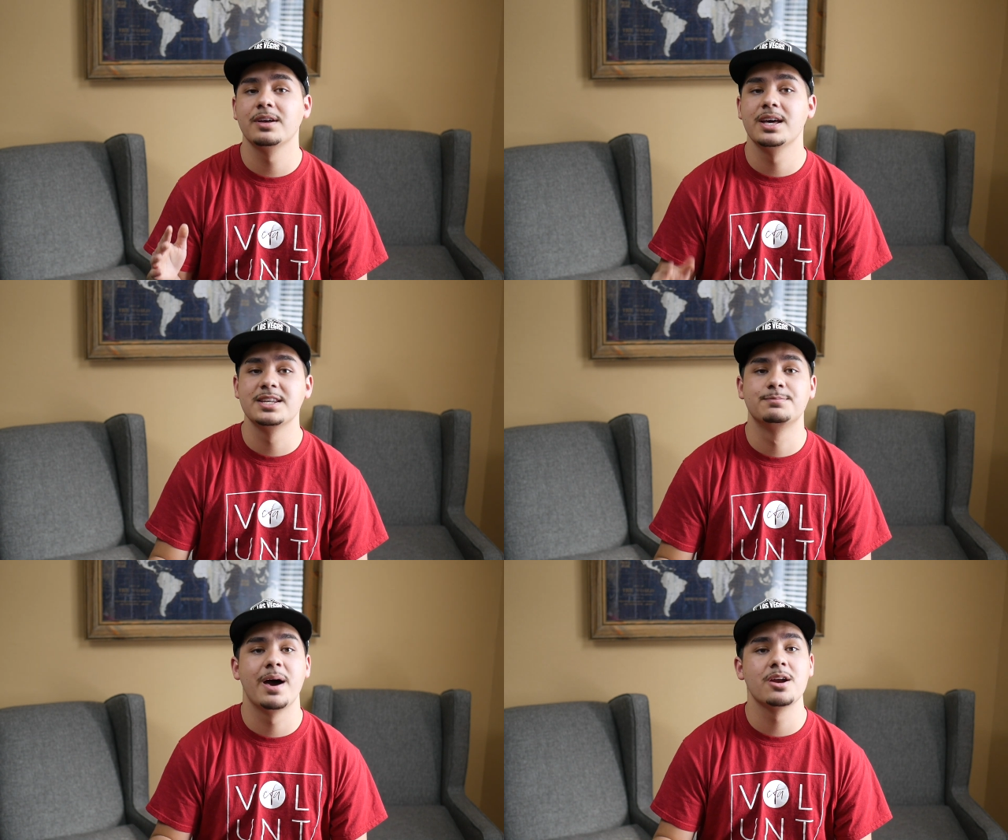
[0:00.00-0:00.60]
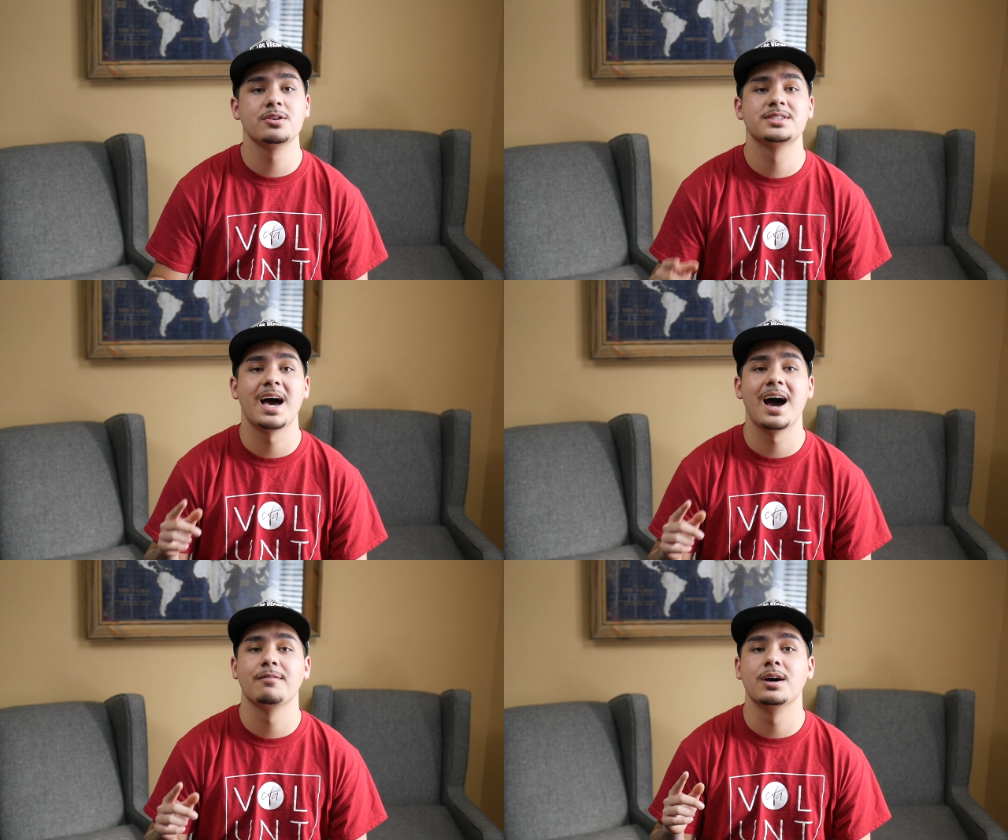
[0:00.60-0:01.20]
It is better to
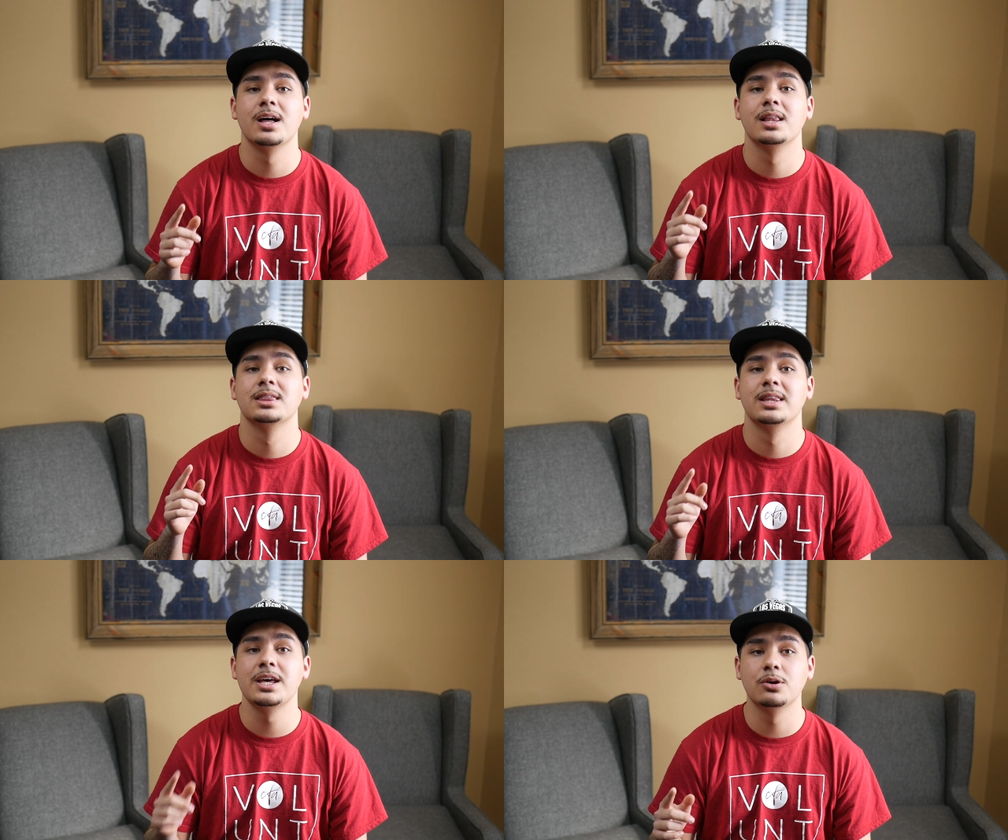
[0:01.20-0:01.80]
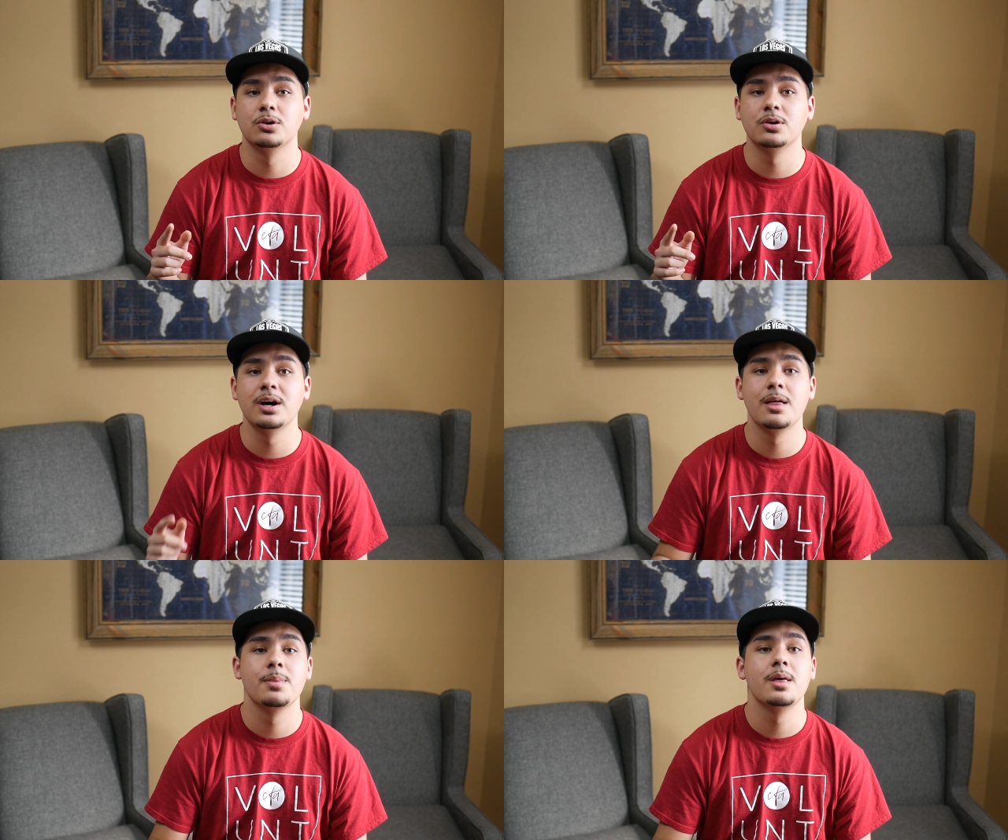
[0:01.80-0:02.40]
have
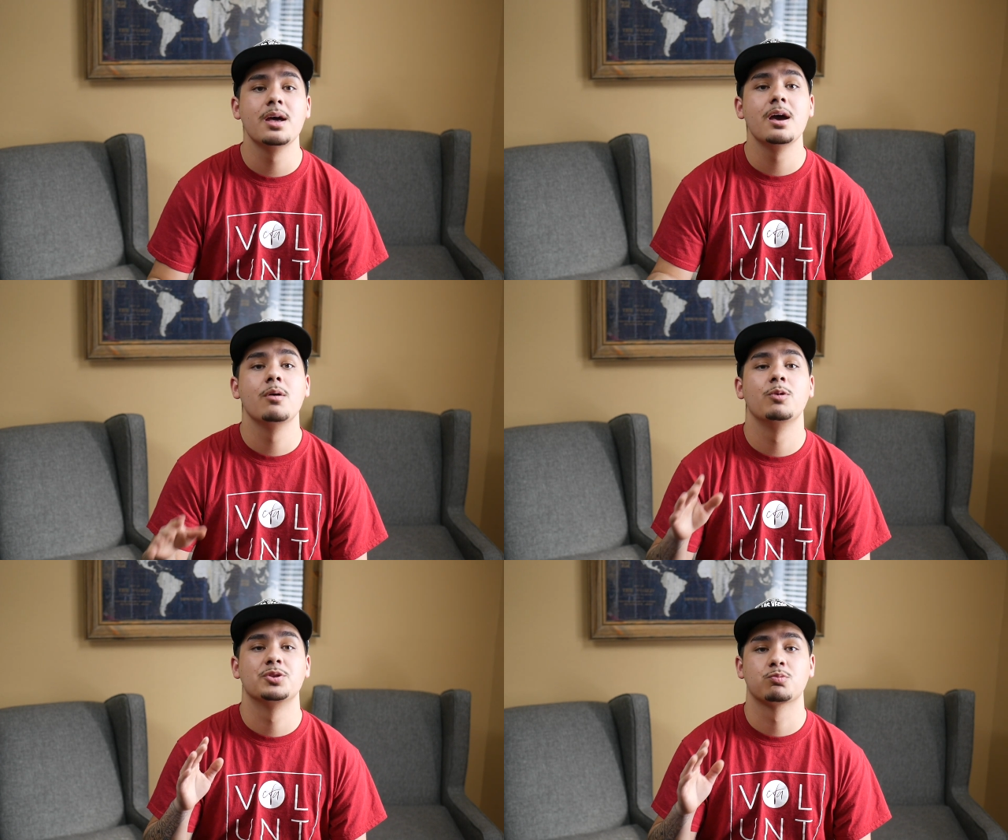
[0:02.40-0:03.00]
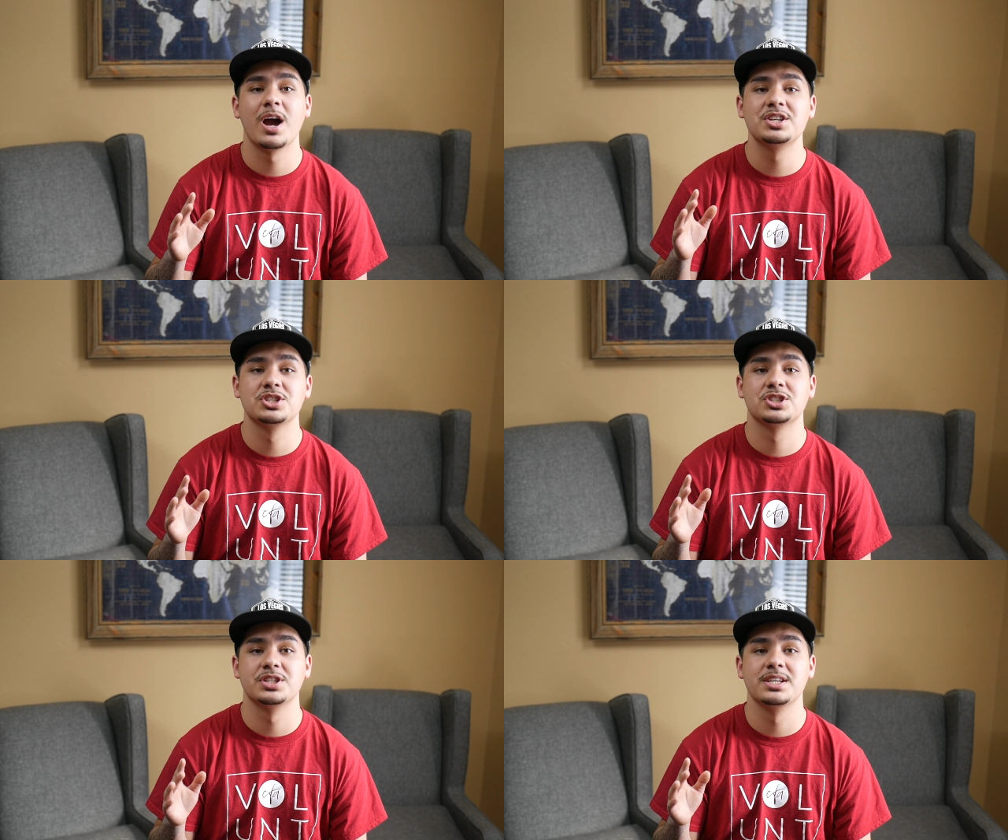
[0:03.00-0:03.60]
little with
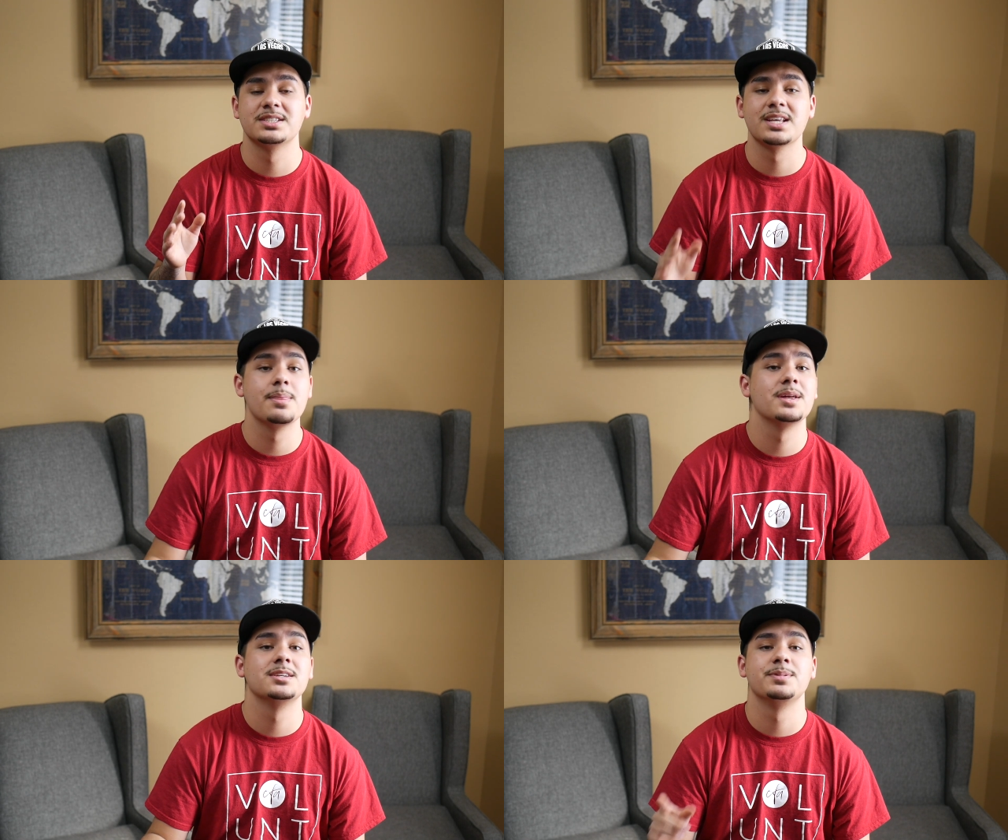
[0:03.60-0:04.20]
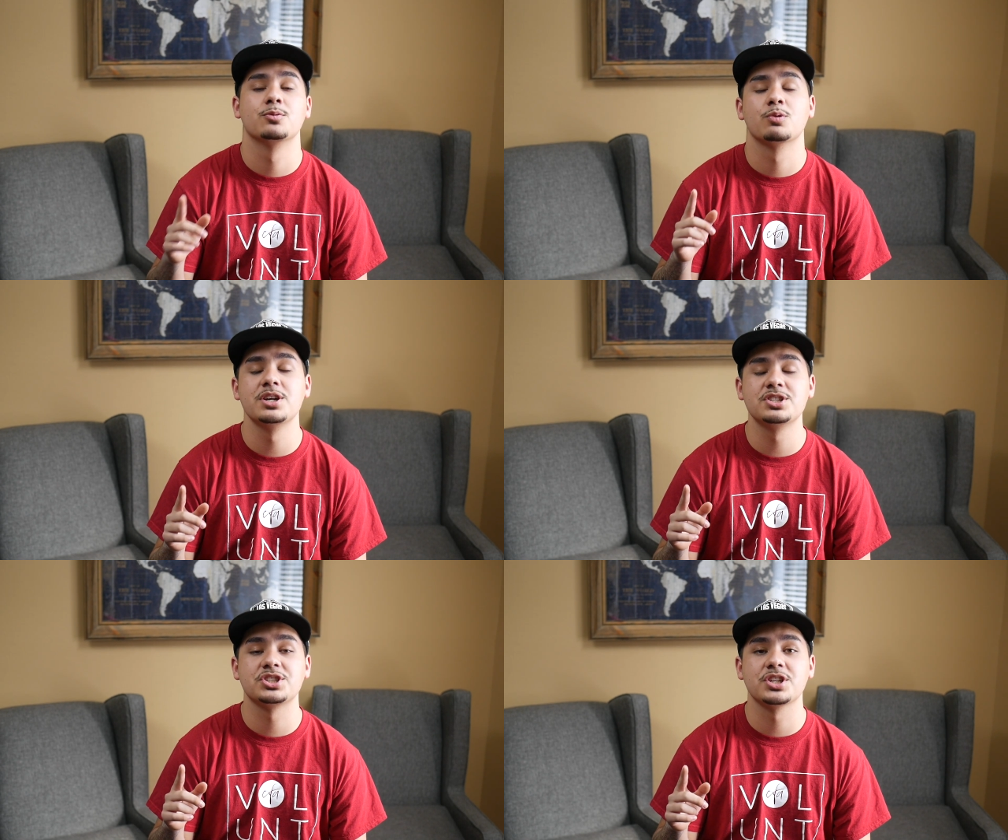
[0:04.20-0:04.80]
righteousness than to be
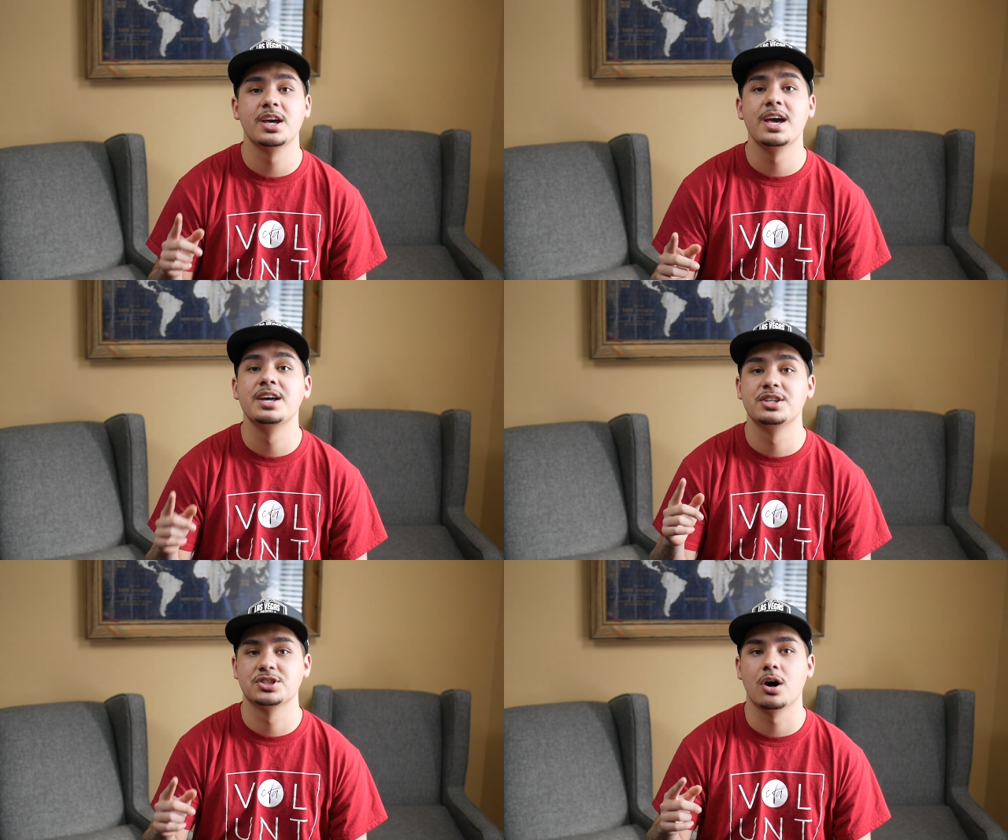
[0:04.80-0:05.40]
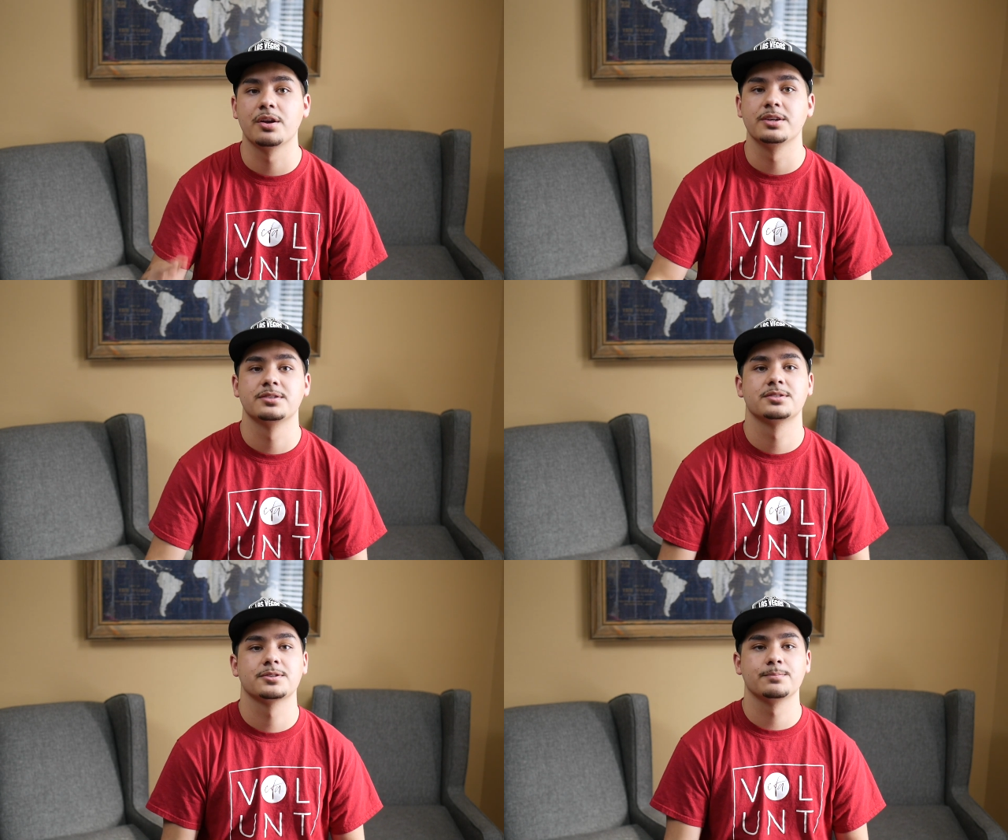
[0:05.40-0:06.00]
rich and
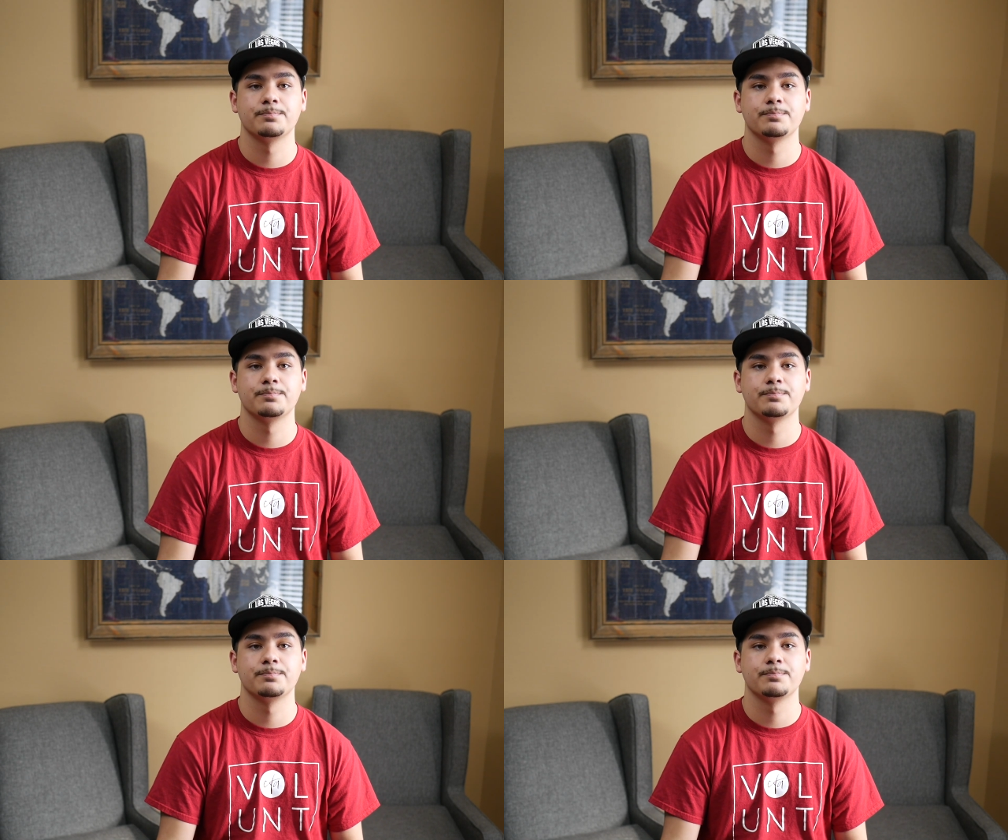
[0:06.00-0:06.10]
dishonest.